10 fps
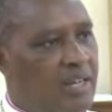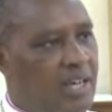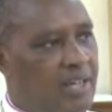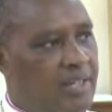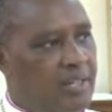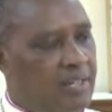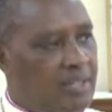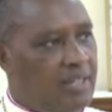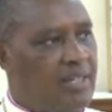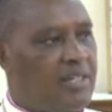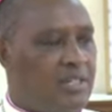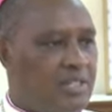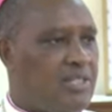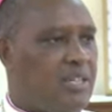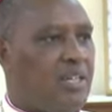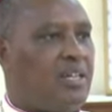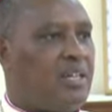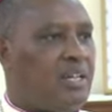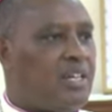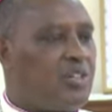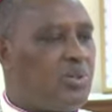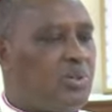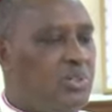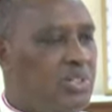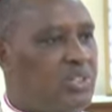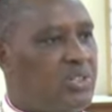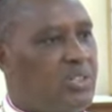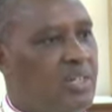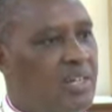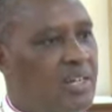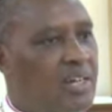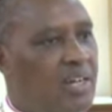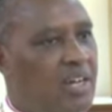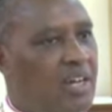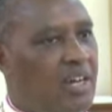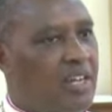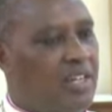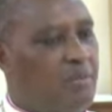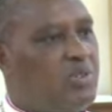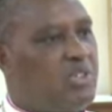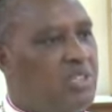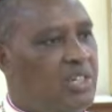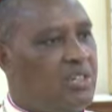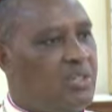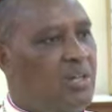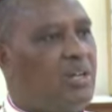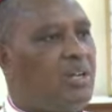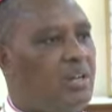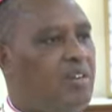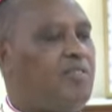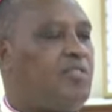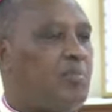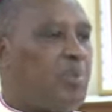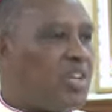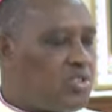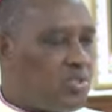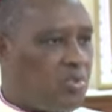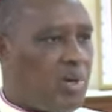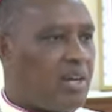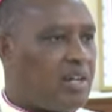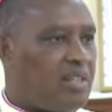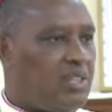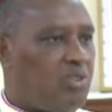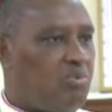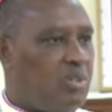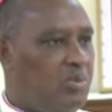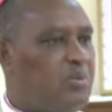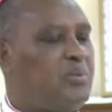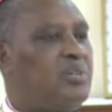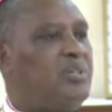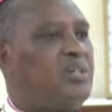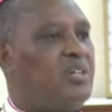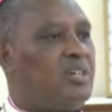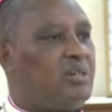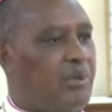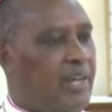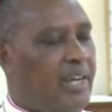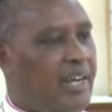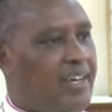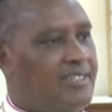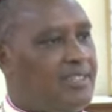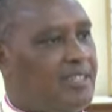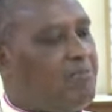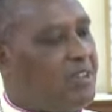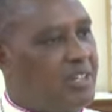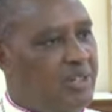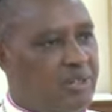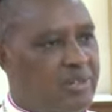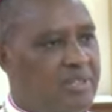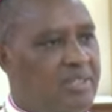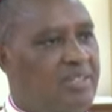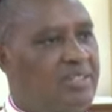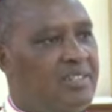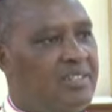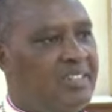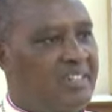and I think it is a, a recognition and appreciation of the pastoral work that we do. Rwanda has suffered a lot uh,